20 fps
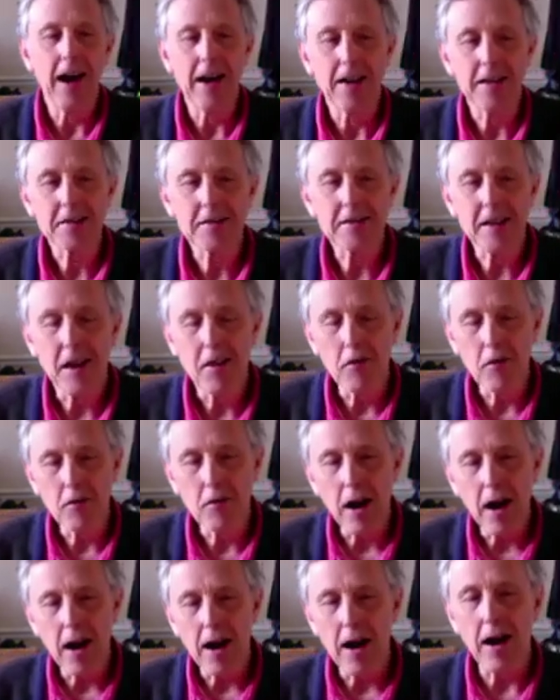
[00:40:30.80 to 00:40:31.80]
So
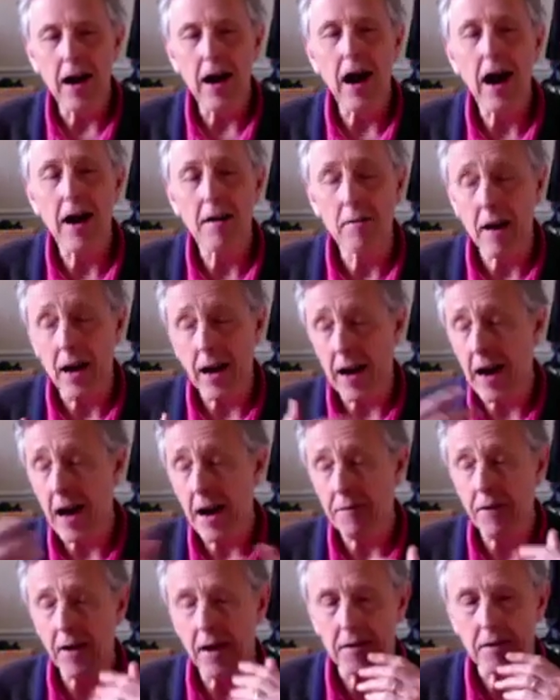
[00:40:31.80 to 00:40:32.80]
I
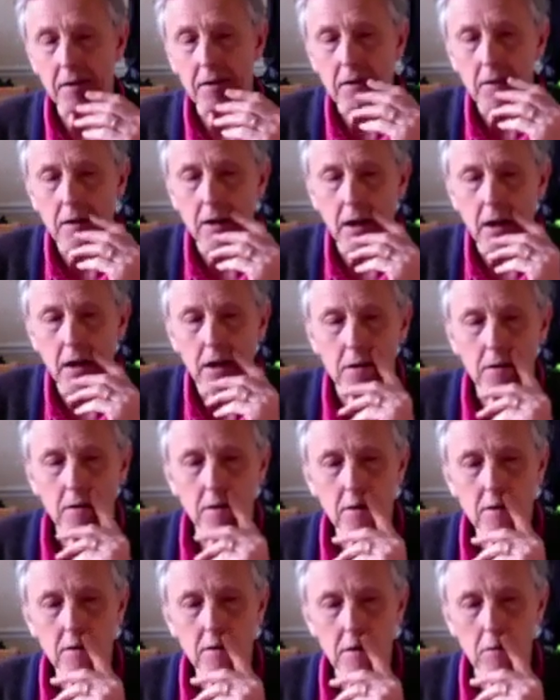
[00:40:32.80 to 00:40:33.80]
have had
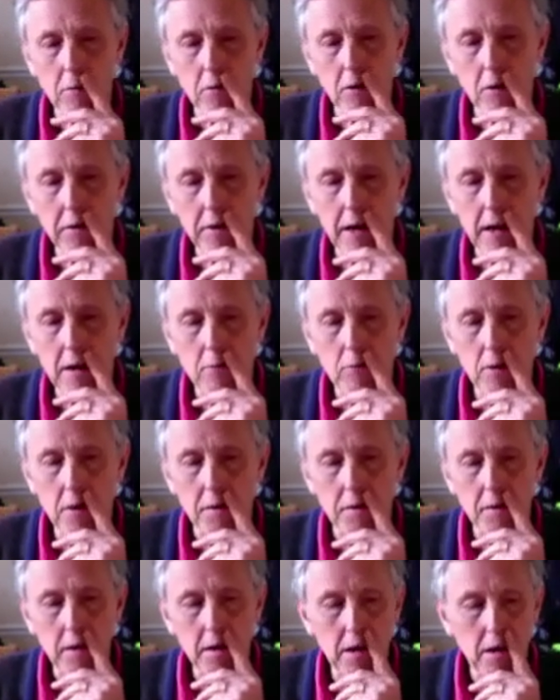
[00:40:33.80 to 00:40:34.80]
some contact
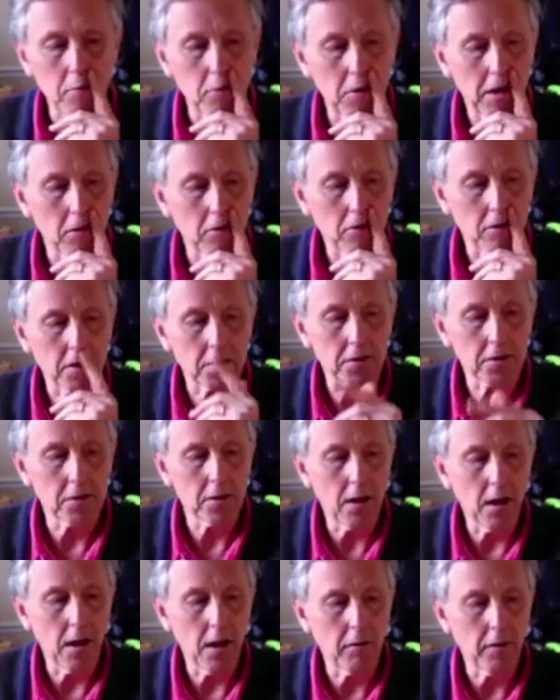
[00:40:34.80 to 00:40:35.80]
with Ian McGilchrist
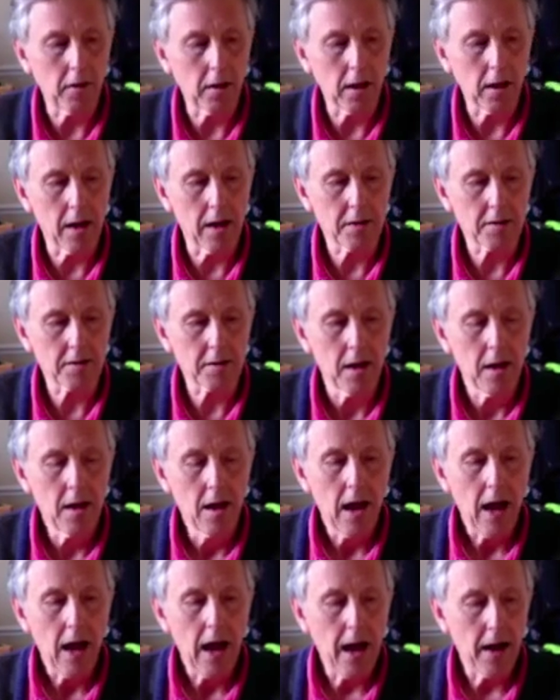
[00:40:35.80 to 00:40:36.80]
over the years,
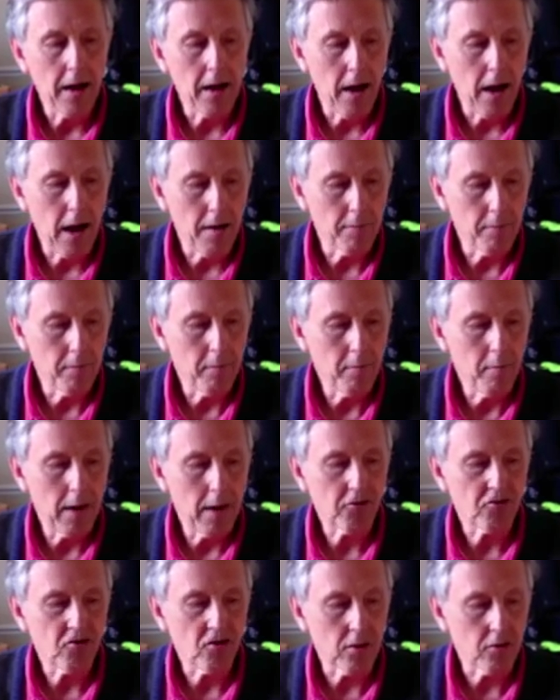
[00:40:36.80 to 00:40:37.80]
and I have
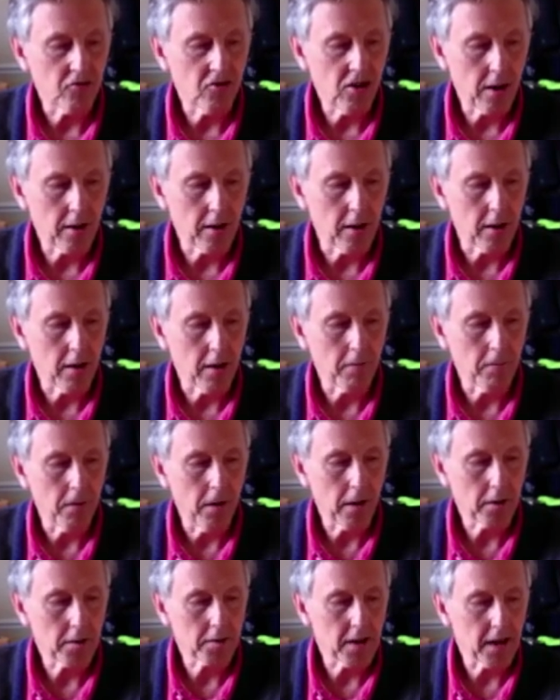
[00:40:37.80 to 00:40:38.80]
mentioned Gendlin and
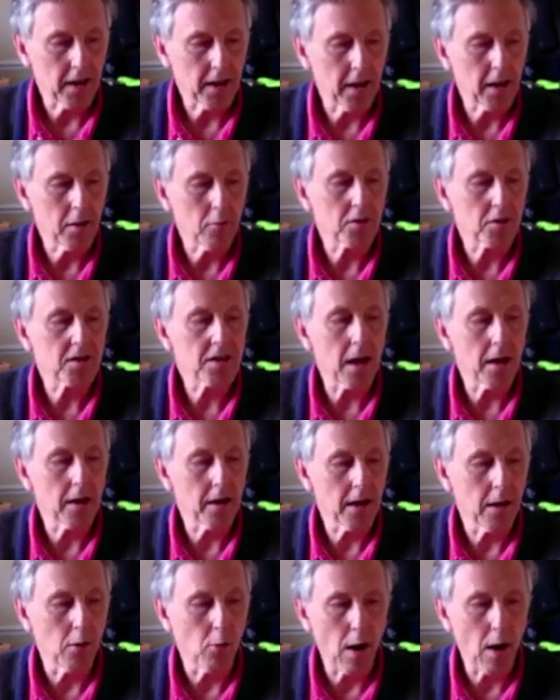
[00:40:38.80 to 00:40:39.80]
focusing. He was
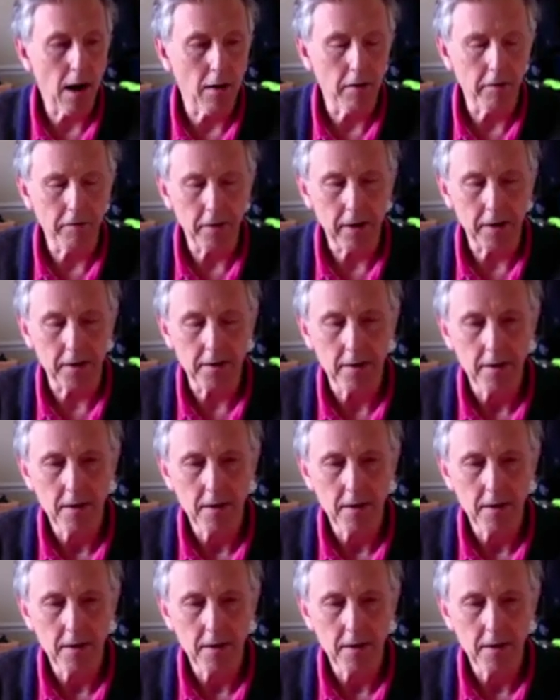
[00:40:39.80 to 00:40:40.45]
slightly aware of it.